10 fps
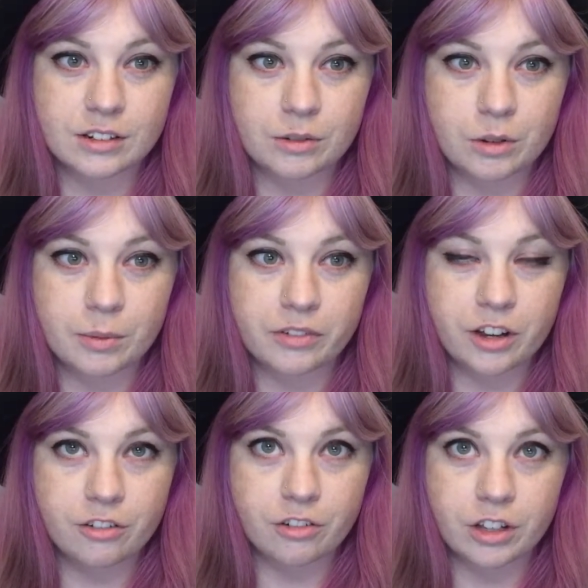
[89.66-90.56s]
one of my
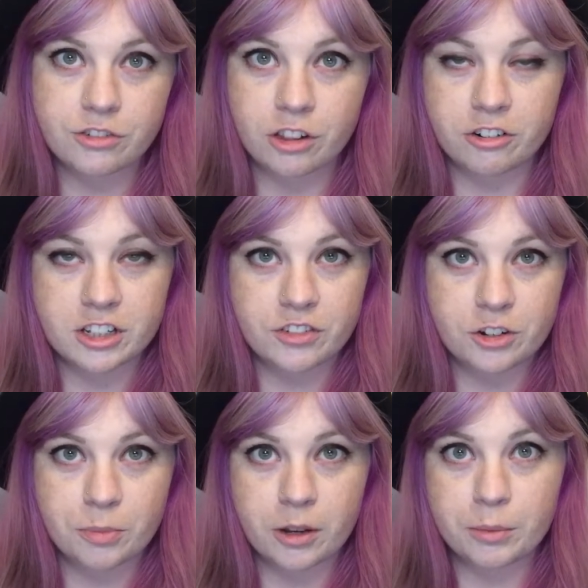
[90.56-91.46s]
favourite roles for Lawrence
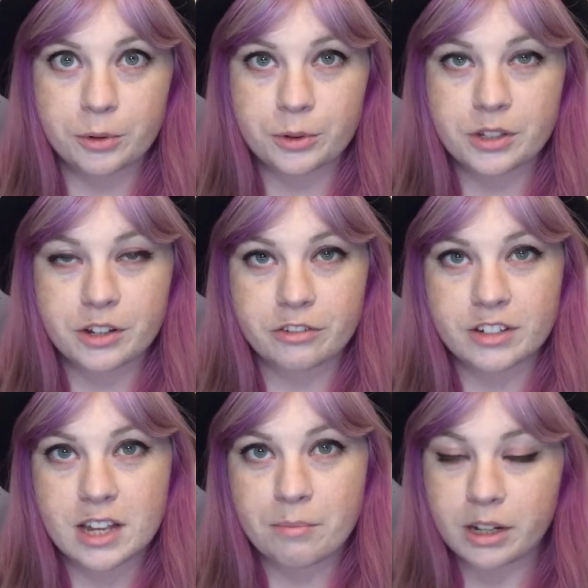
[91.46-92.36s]
Fishburne, but also for
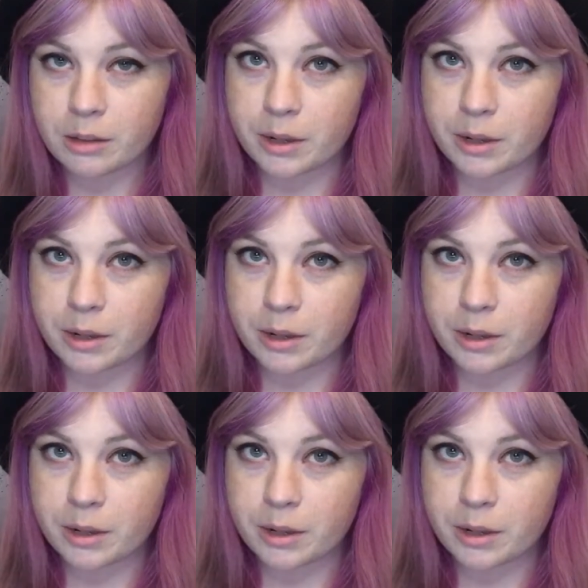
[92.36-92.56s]
Sam Neill,